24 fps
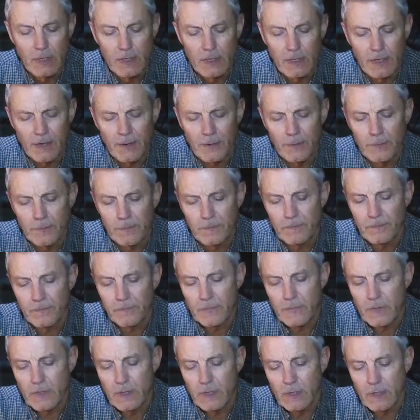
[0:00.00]
Now,
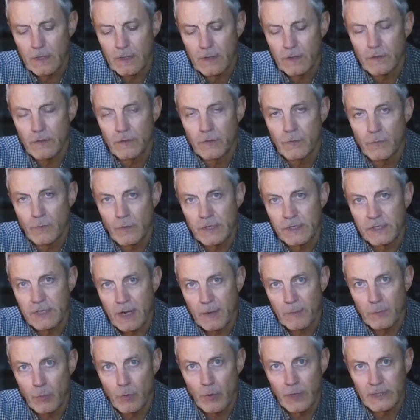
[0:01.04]
the reason
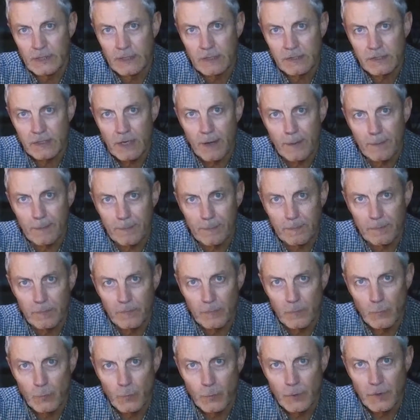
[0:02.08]
I bring this up
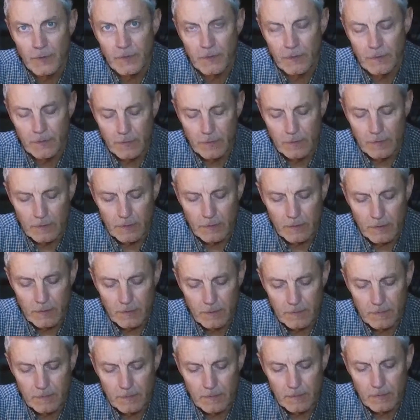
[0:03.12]
with
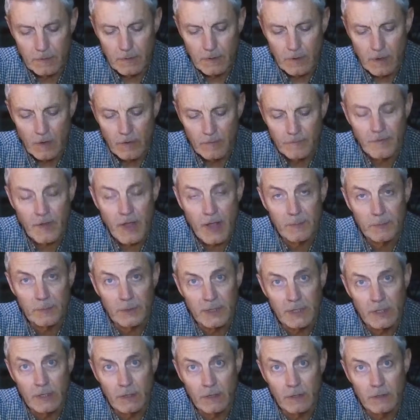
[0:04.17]
our
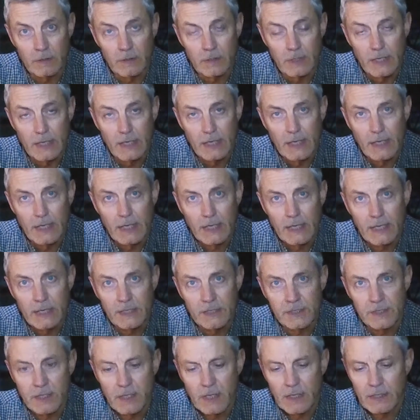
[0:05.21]
family here
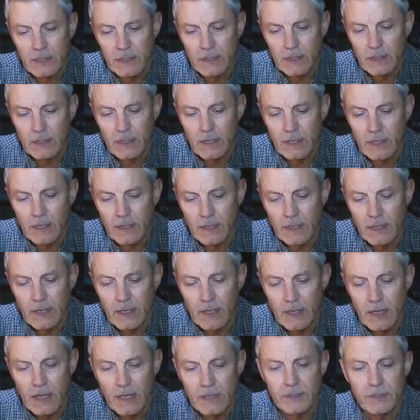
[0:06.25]
is that,
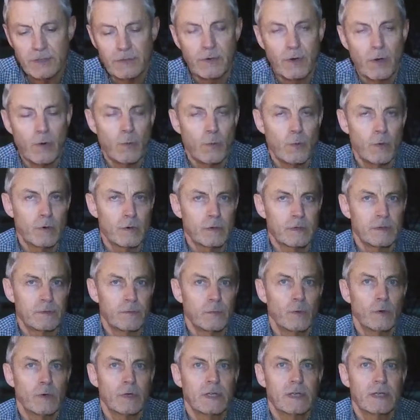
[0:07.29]
as you know,
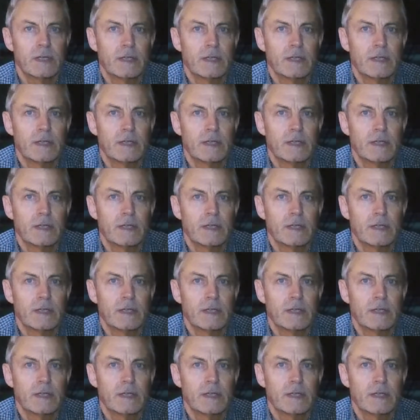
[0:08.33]
we're